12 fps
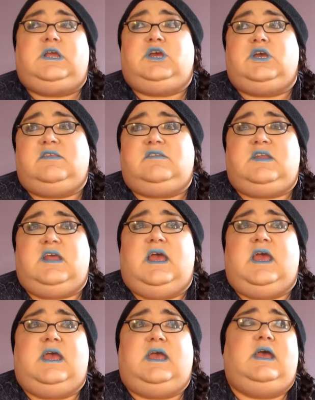good
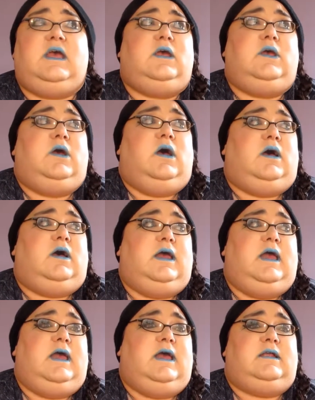today.
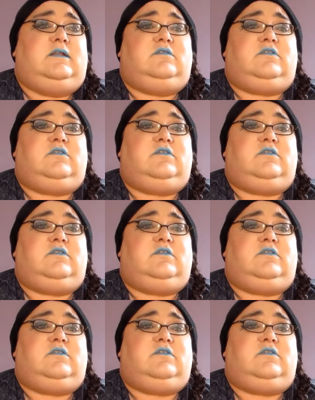And